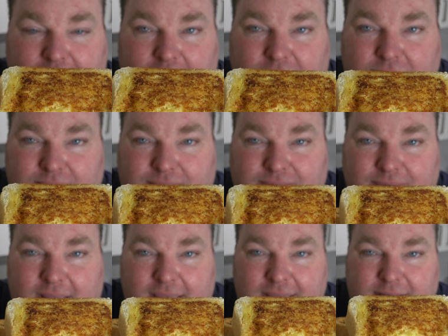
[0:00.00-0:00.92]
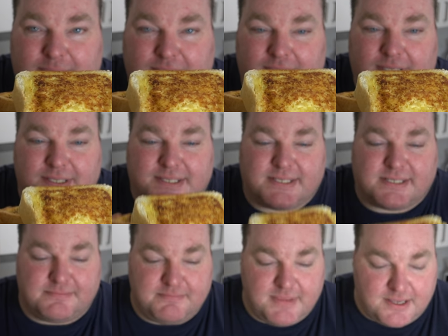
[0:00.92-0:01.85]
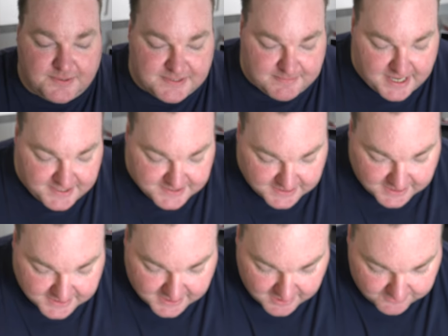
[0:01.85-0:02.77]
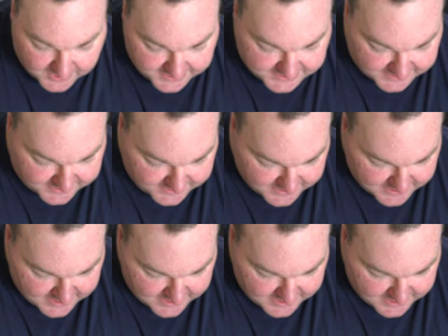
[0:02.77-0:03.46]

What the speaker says: incredible. It smells amazing. I can't wait to